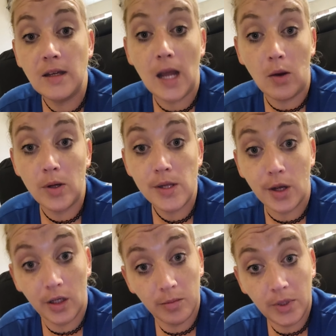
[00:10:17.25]
Now it's
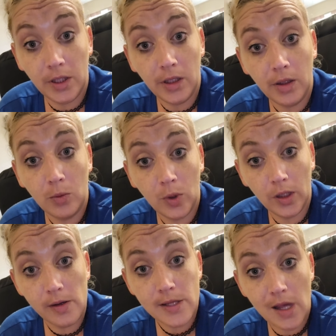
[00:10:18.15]
gonna be
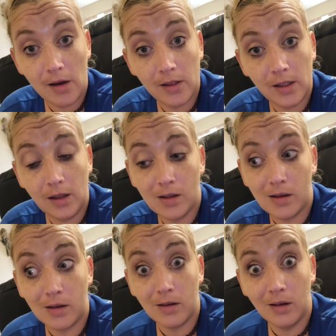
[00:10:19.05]
weird sounding, and
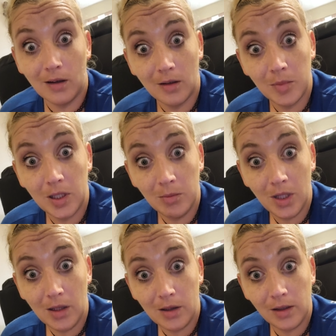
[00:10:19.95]
it's gonna be
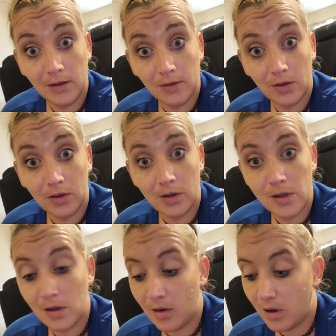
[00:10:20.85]
messy at first.